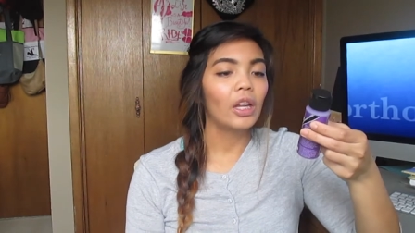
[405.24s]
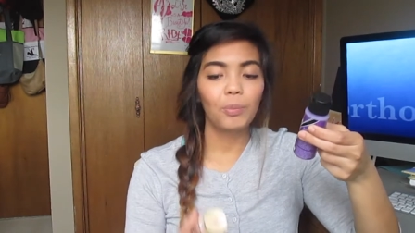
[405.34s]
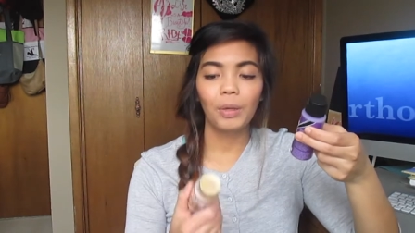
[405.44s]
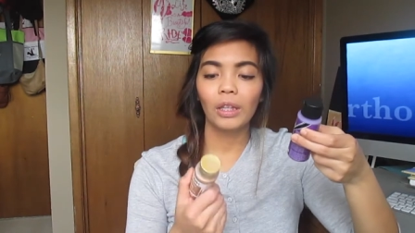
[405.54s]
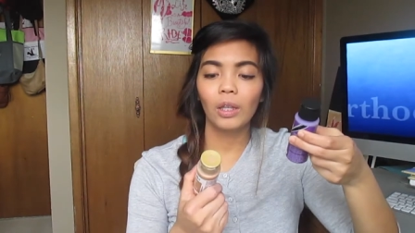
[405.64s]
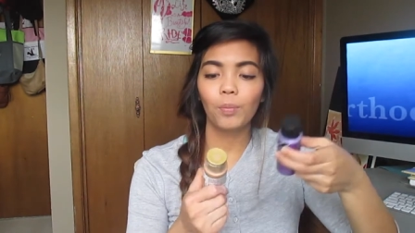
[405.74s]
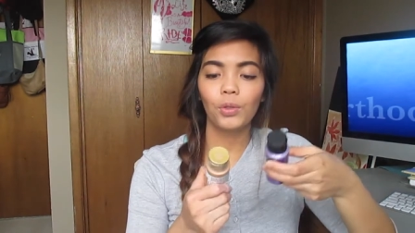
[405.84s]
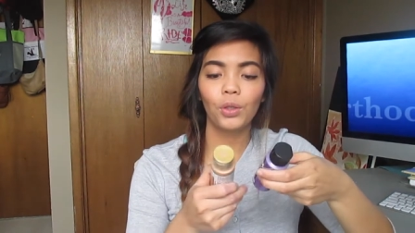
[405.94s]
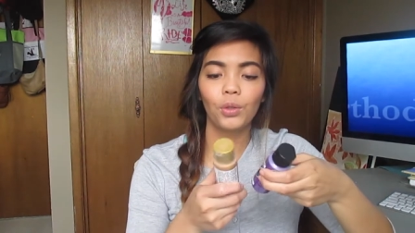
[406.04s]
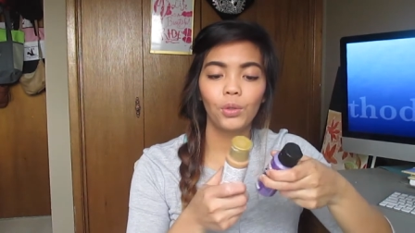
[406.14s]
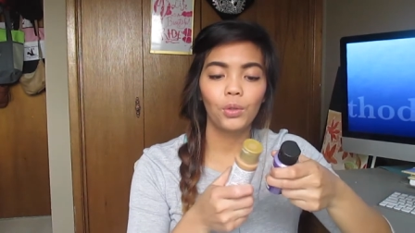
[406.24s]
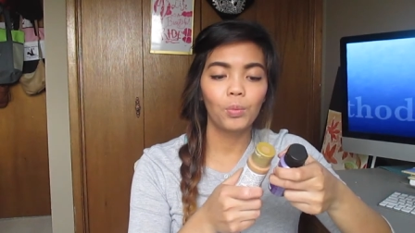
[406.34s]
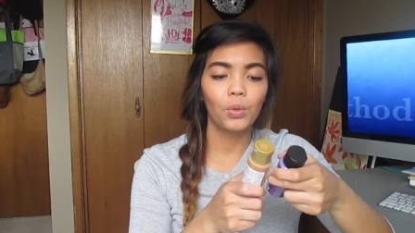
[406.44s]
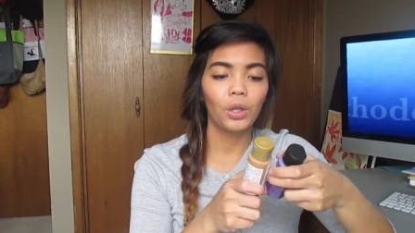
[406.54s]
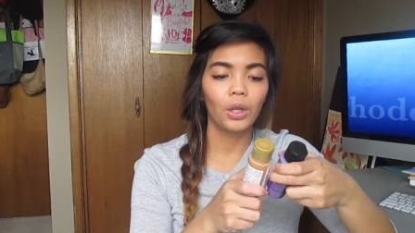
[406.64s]
I picked up two
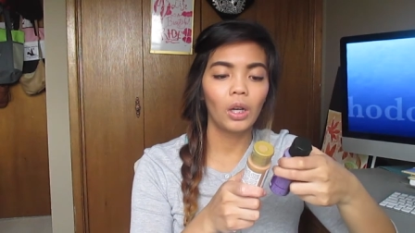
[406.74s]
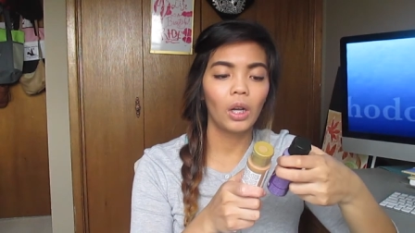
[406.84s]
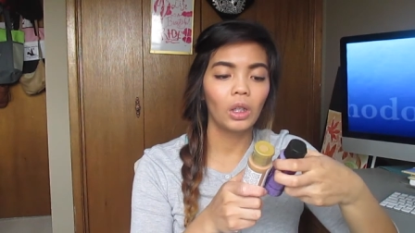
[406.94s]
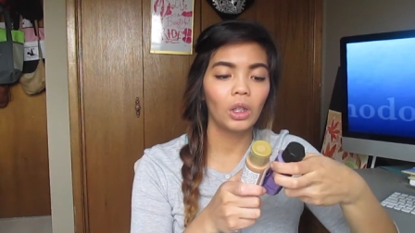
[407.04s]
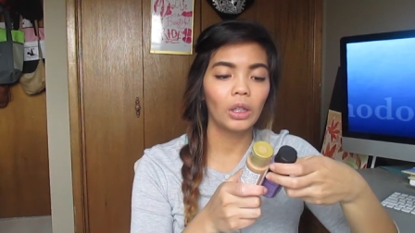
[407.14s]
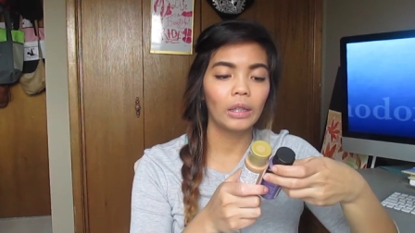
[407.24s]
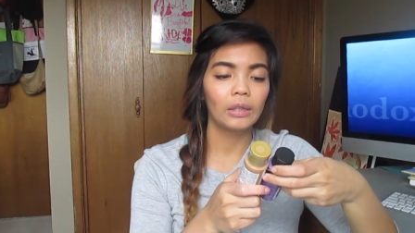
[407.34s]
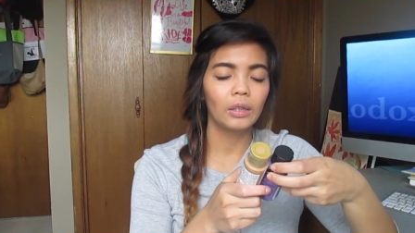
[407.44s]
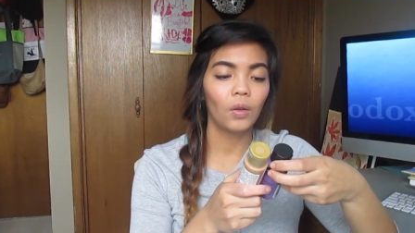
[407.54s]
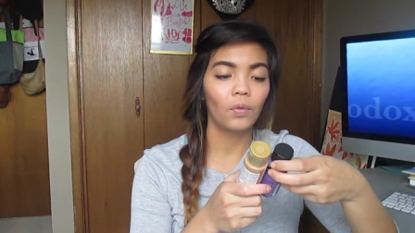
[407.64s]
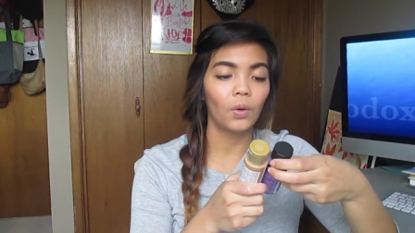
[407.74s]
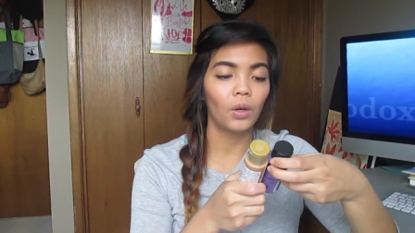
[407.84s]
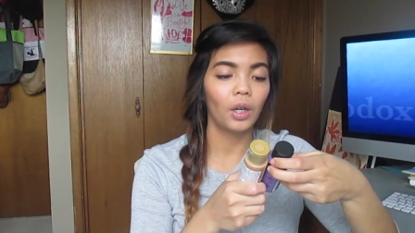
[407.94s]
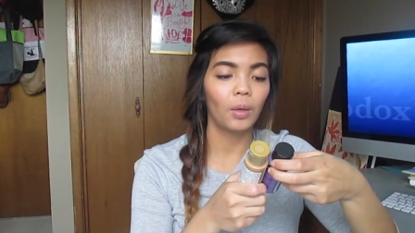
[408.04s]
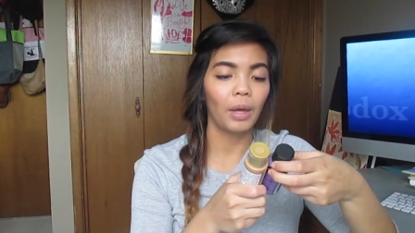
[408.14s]
more colors
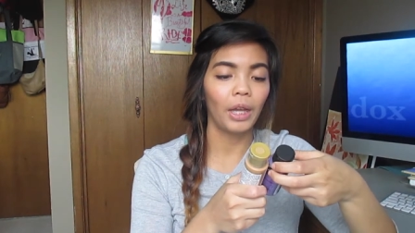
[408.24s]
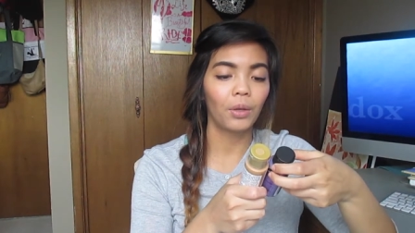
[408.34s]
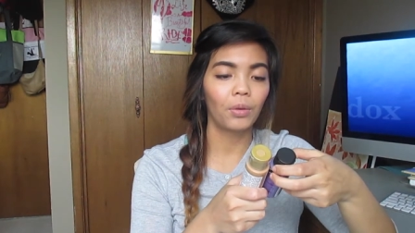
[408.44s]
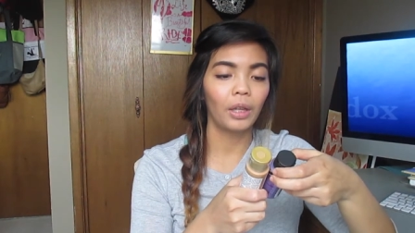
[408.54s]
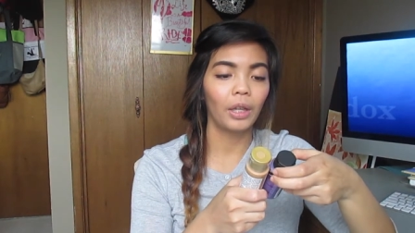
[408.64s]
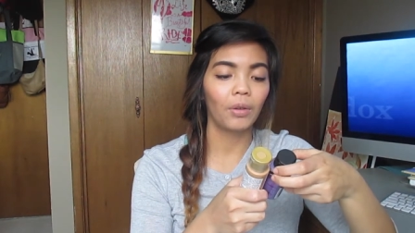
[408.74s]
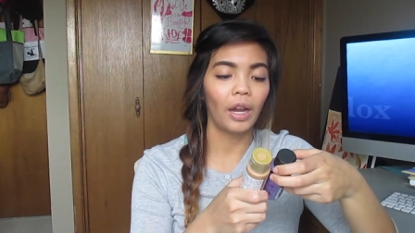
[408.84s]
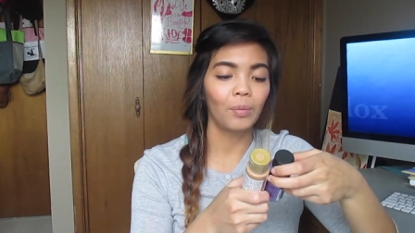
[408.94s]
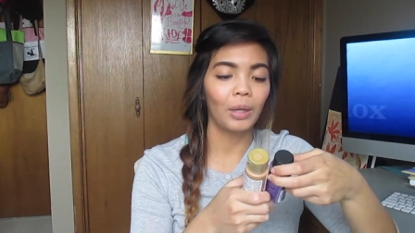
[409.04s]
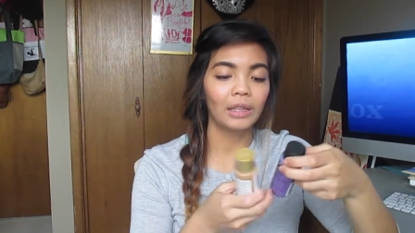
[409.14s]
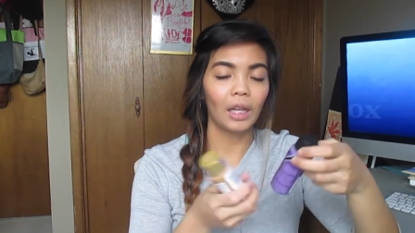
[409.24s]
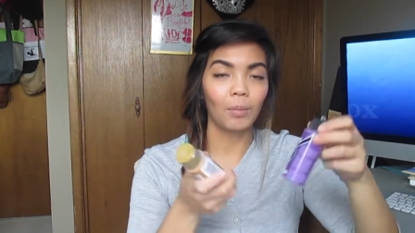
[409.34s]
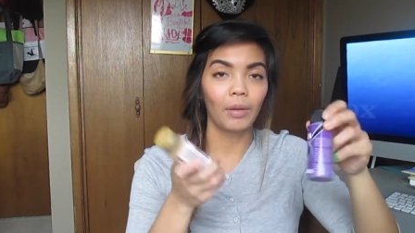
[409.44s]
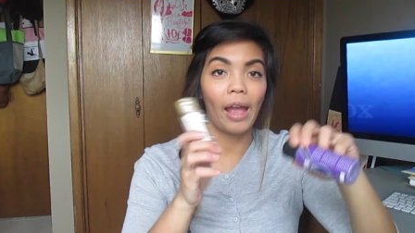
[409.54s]
for my acrylic craft paints I